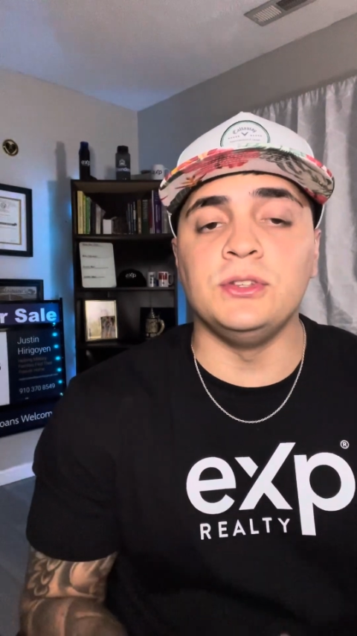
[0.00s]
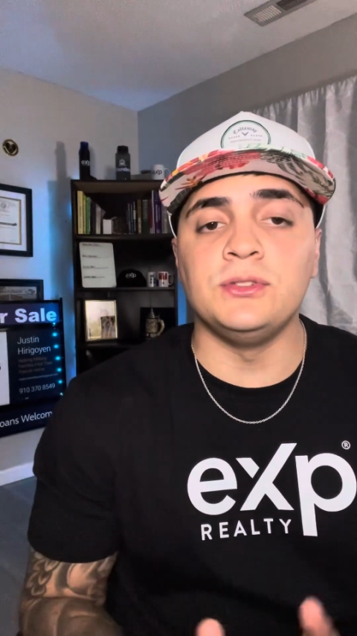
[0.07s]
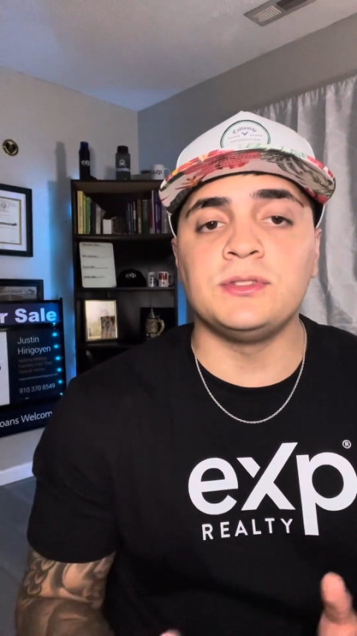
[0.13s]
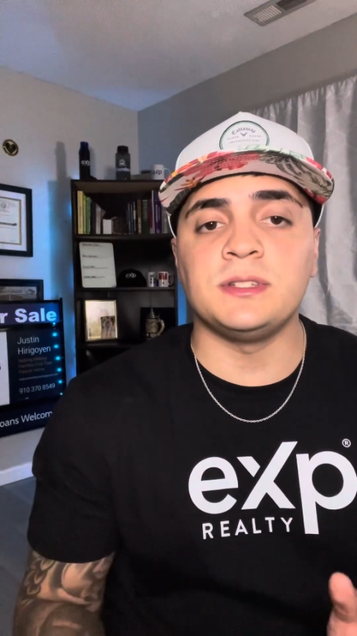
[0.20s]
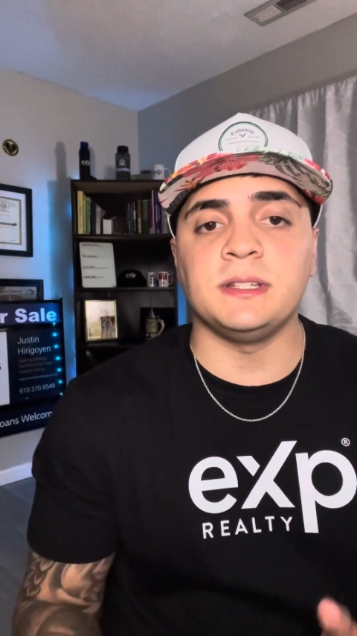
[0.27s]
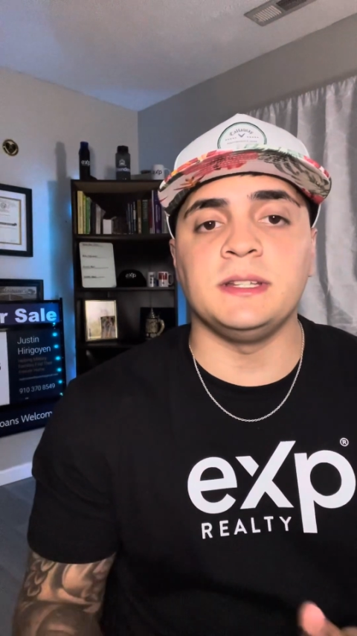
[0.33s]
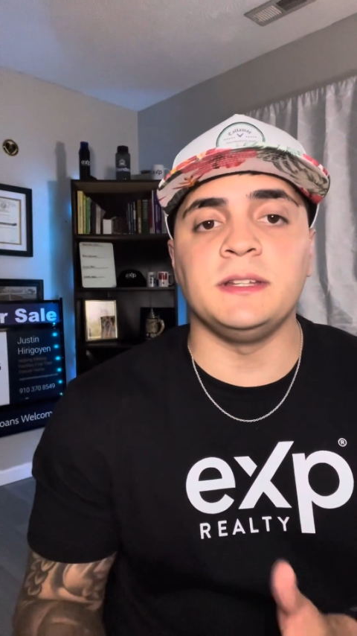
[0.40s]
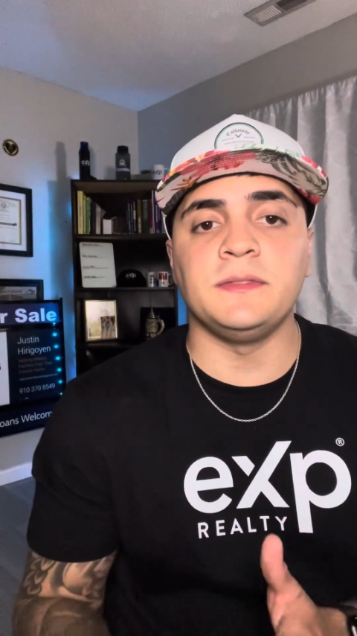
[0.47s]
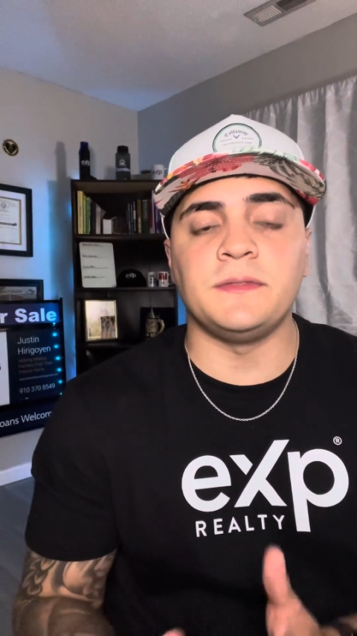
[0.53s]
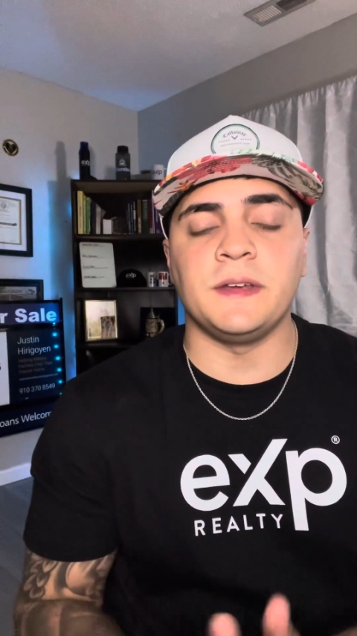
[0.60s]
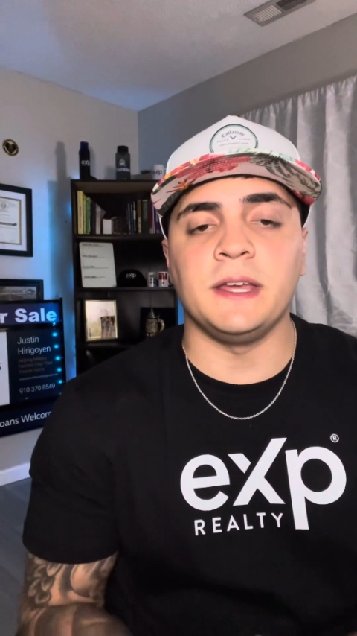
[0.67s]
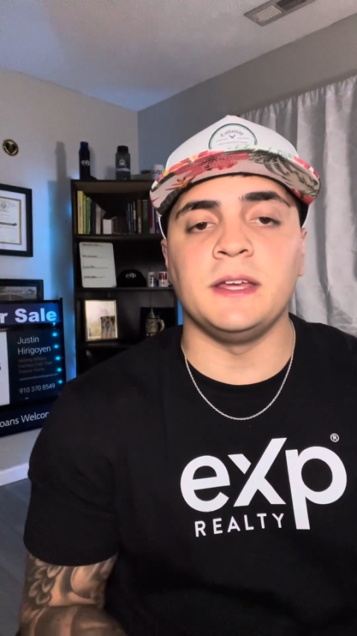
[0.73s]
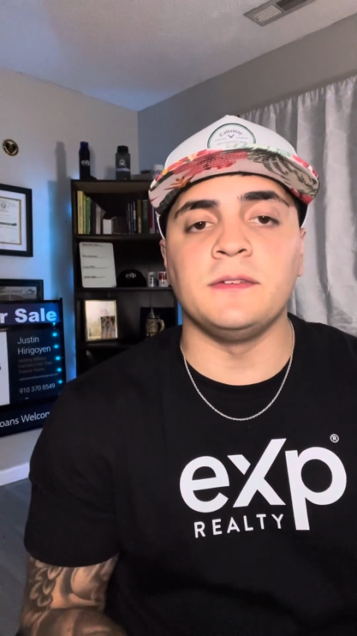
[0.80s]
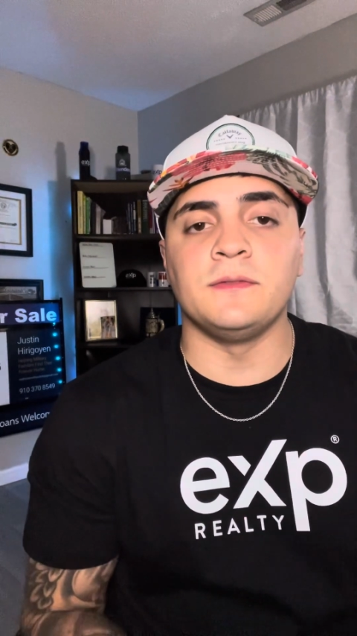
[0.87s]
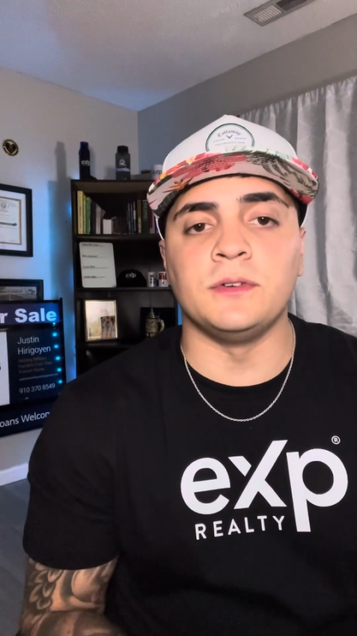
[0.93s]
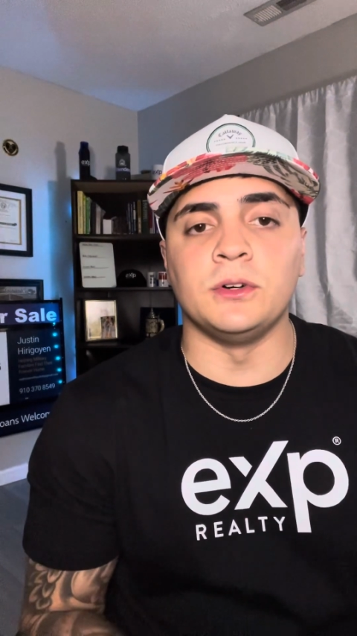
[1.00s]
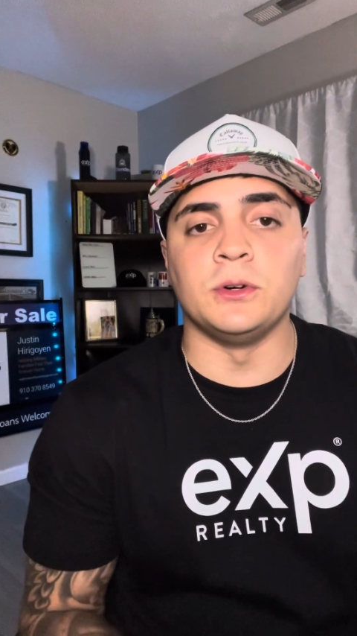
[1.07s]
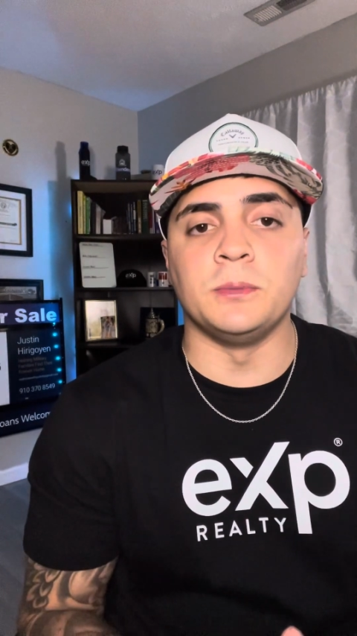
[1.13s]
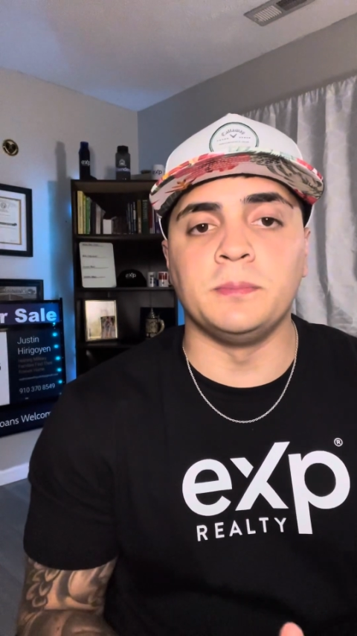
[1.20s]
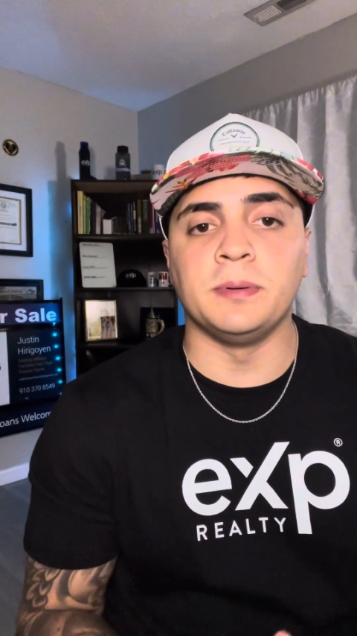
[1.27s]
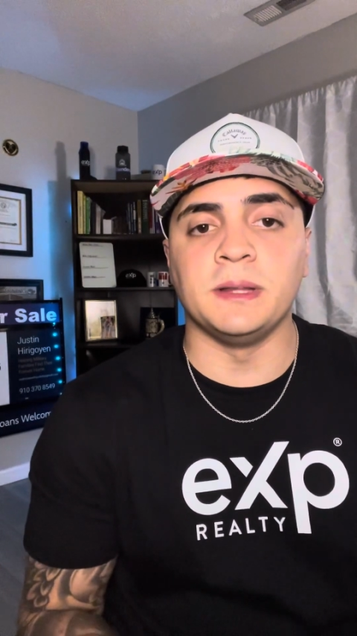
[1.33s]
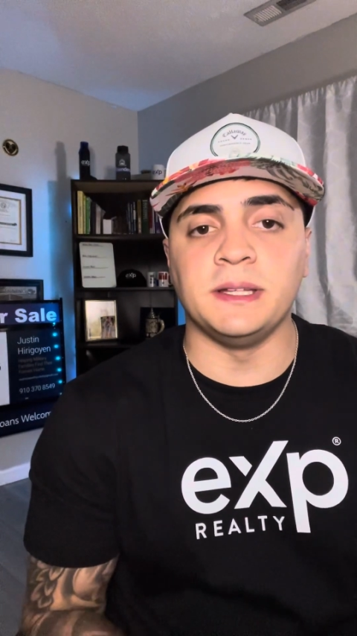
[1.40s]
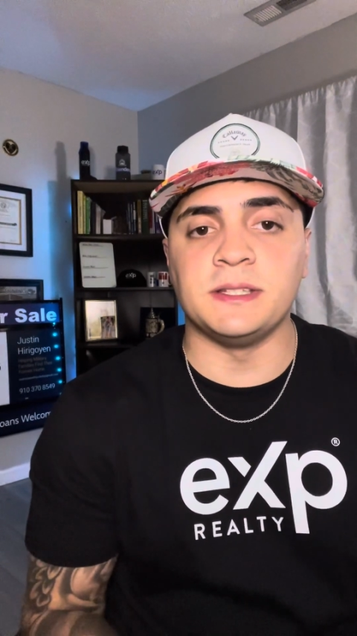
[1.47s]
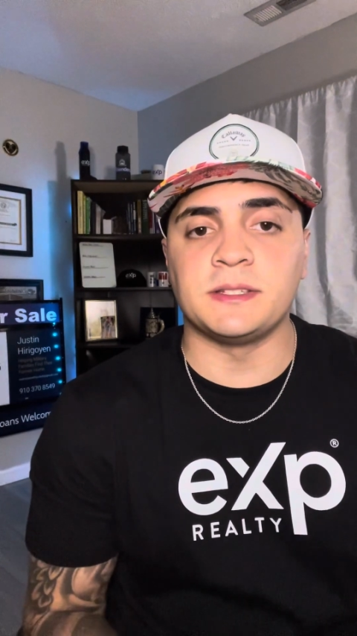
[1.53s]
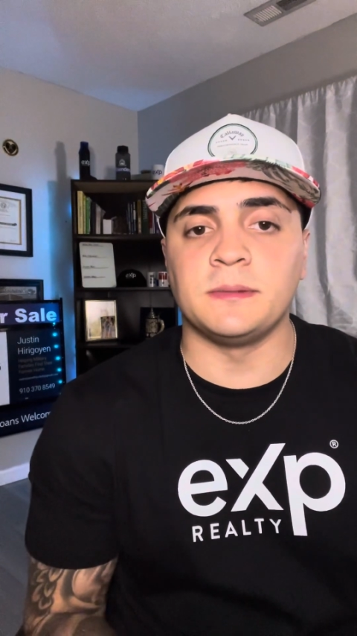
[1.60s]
Using the Fayetteville Police